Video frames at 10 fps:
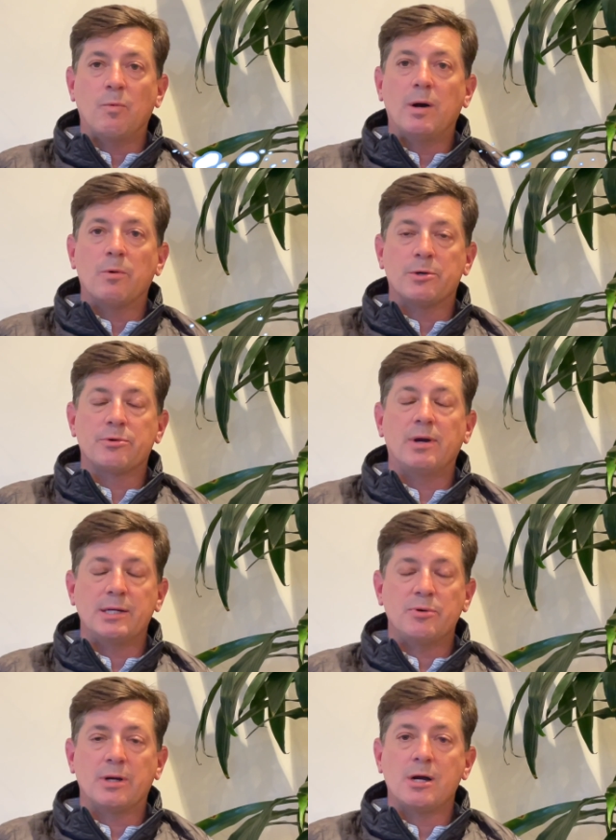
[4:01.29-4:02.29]
what we're
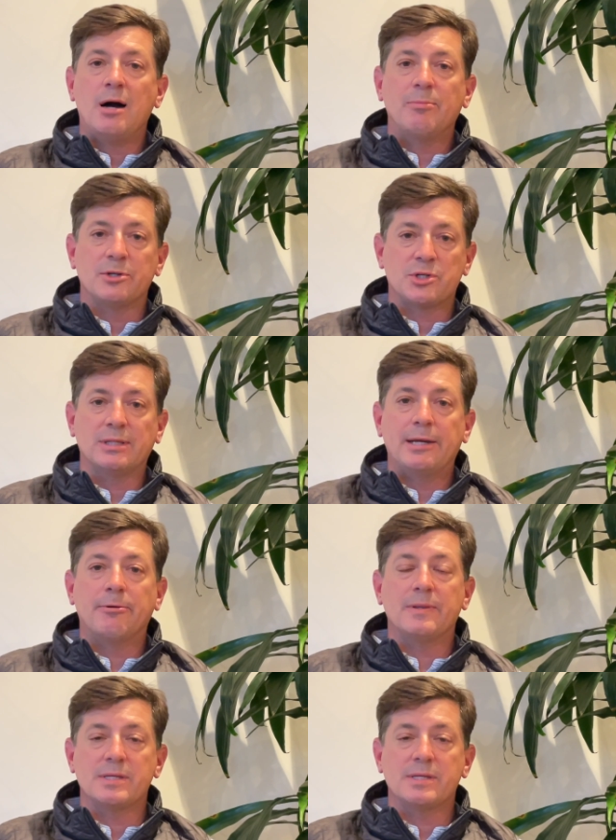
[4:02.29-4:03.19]
trying to accomplish later in the